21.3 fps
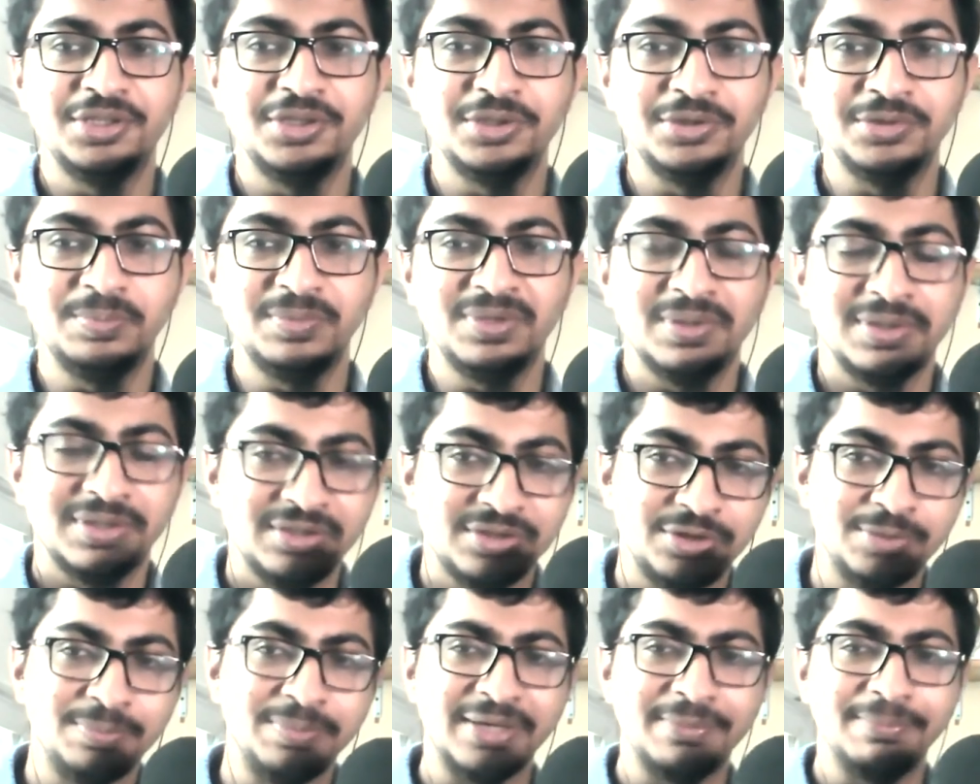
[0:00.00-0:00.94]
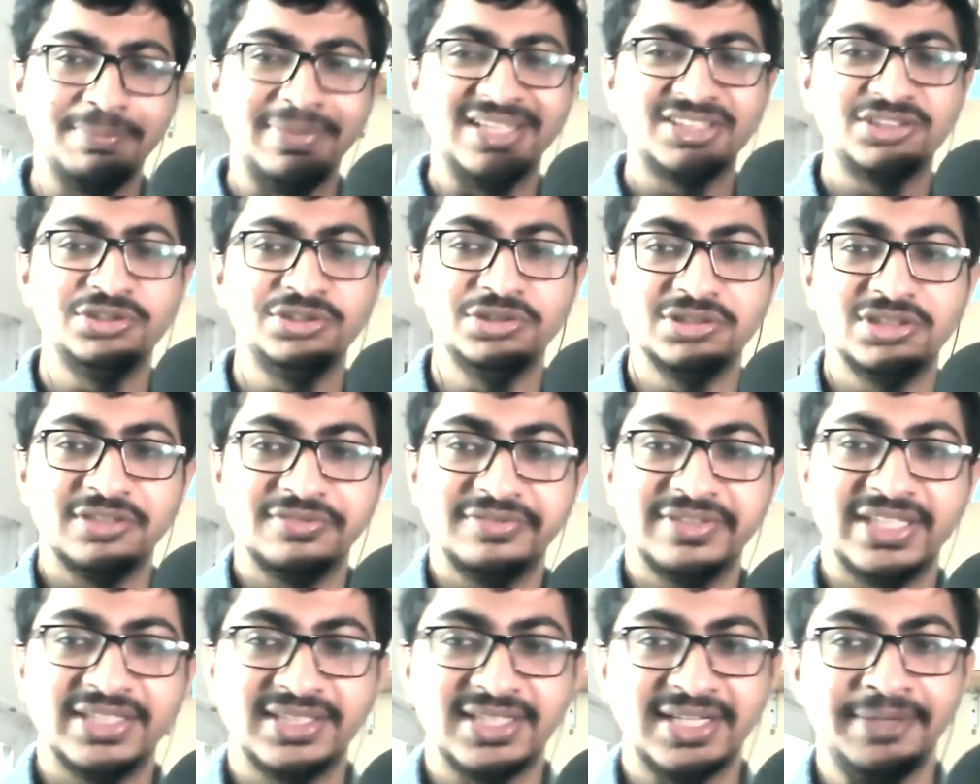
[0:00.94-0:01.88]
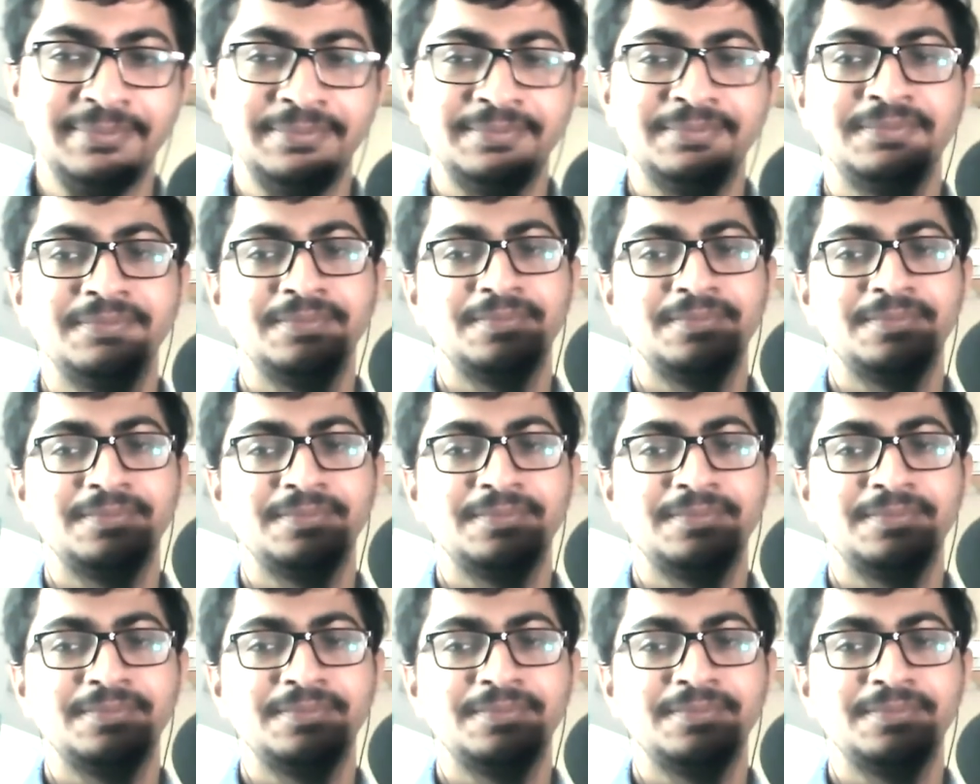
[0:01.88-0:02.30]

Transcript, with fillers: to to make best use of their time